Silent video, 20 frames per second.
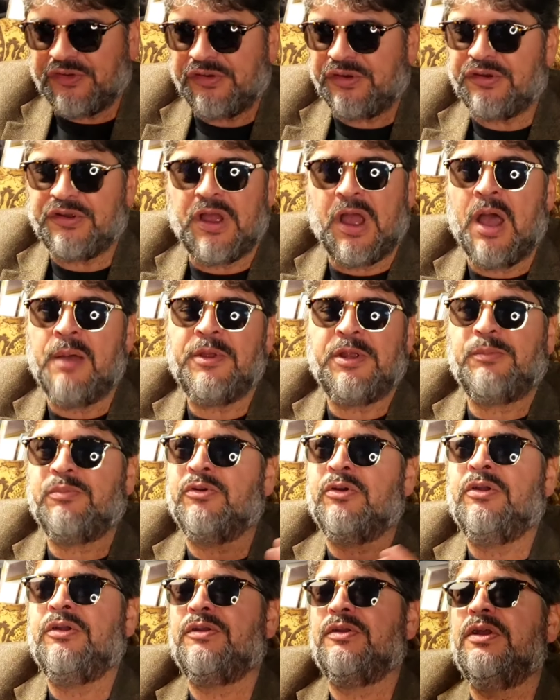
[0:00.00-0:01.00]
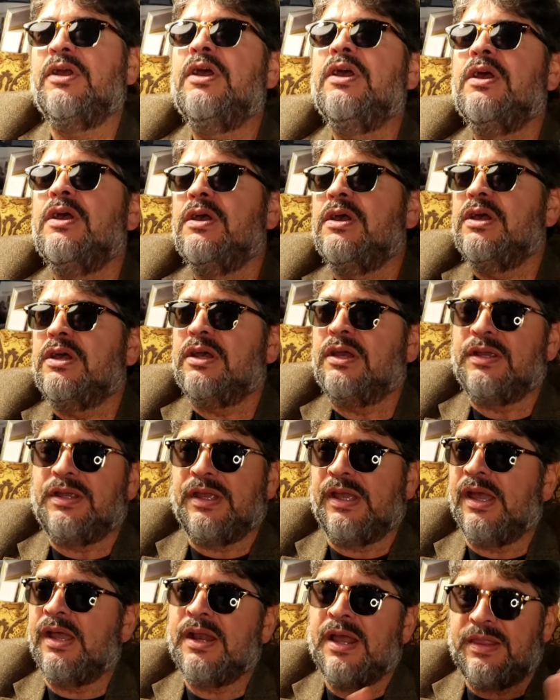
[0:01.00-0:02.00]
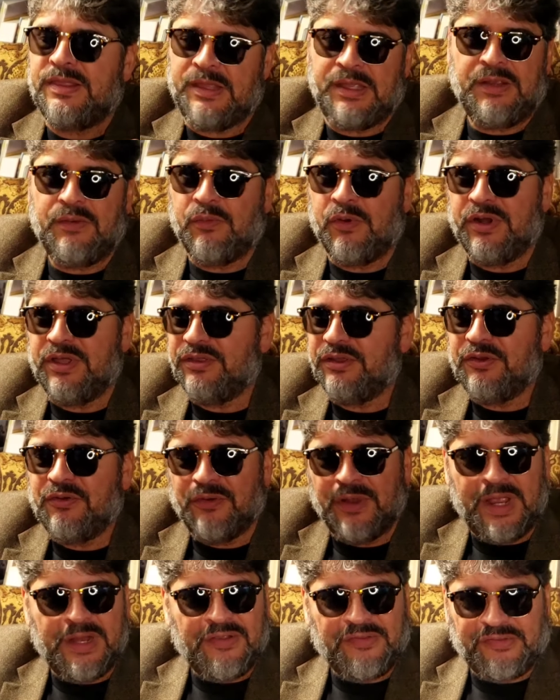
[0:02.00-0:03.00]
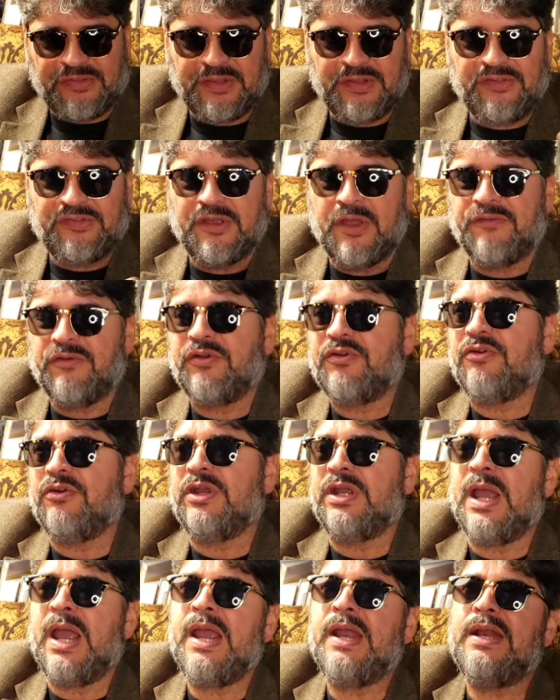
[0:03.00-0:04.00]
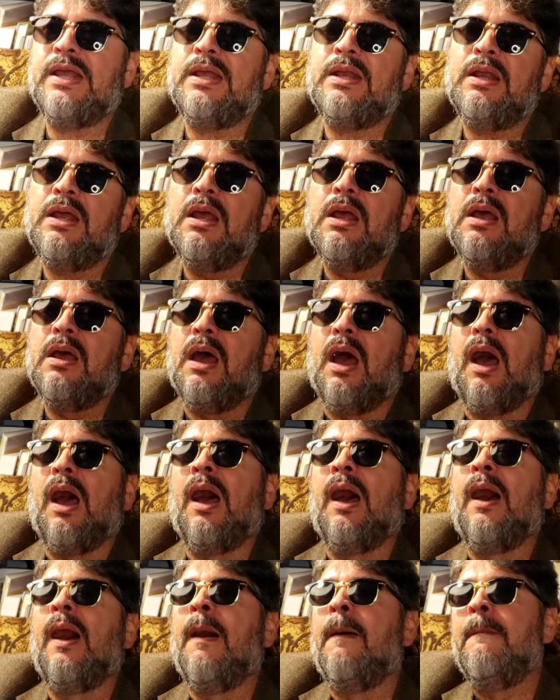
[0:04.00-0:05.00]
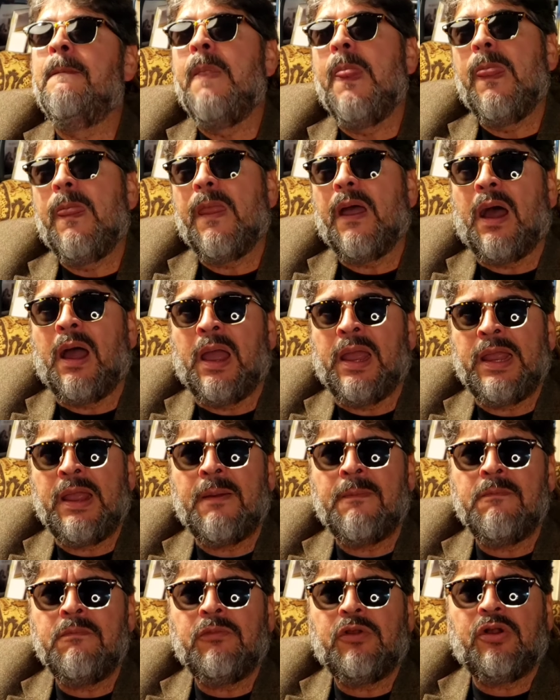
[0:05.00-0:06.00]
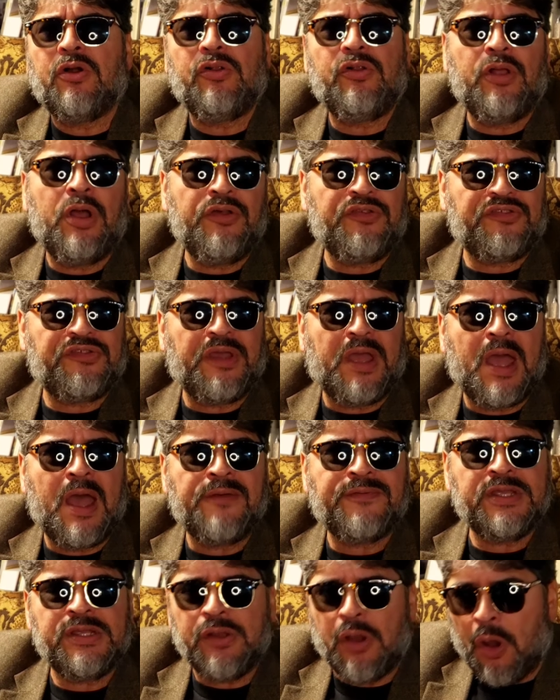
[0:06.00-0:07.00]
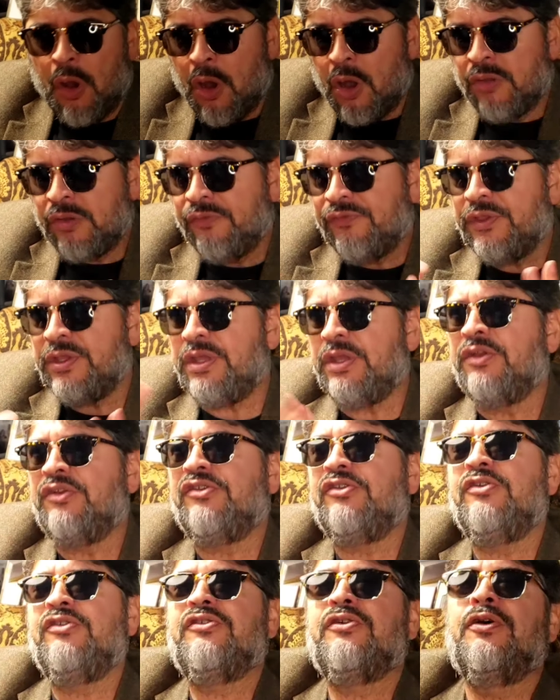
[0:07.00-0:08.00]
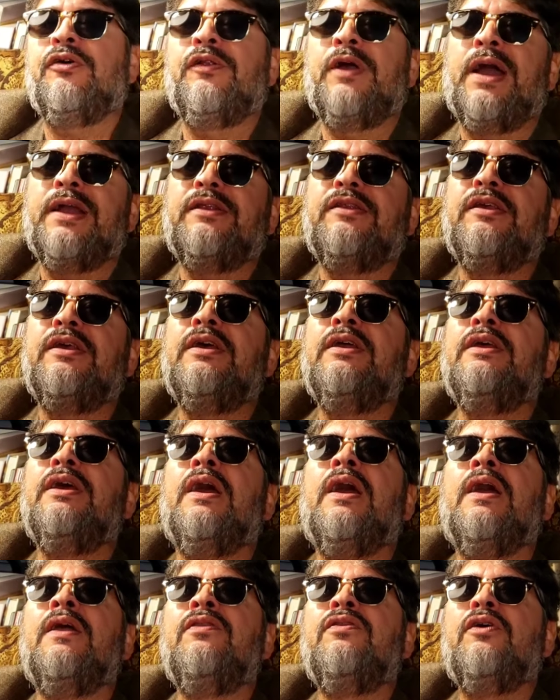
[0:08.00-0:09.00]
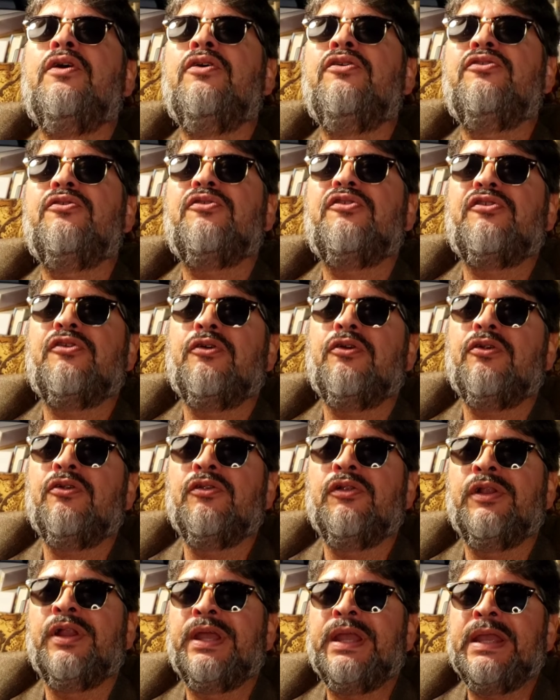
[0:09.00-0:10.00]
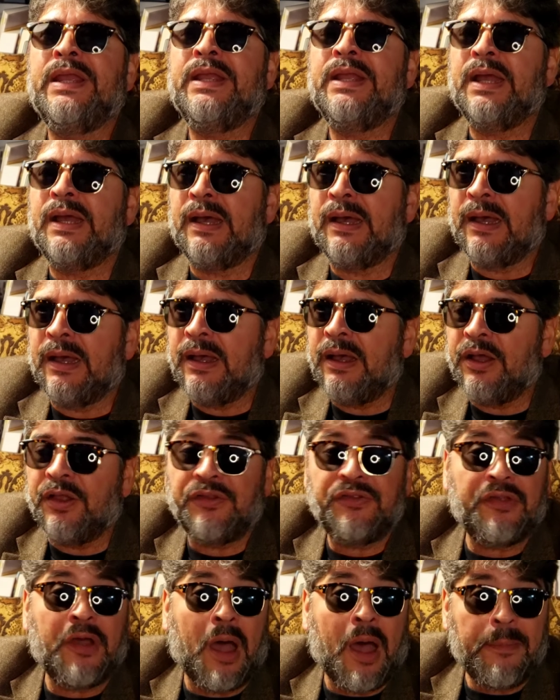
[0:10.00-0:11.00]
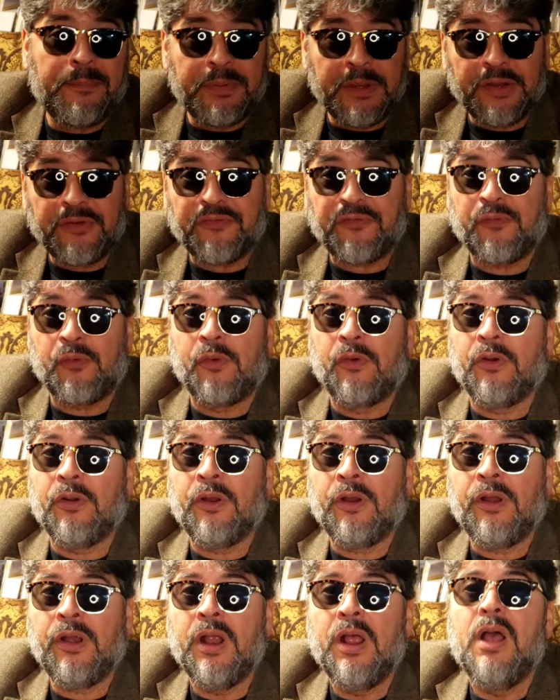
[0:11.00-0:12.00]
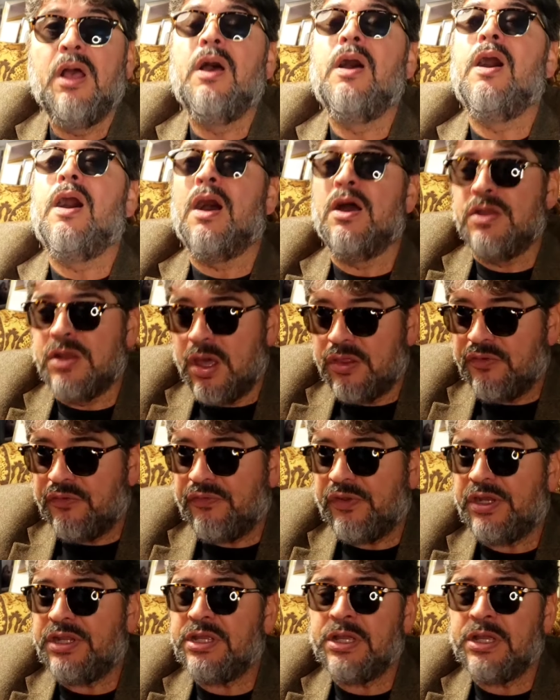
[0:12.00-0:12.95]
Again, I think one of the greatest things ever created. I am close to having all of the issues collected, and those are certainly a topic for another video that we'll look at.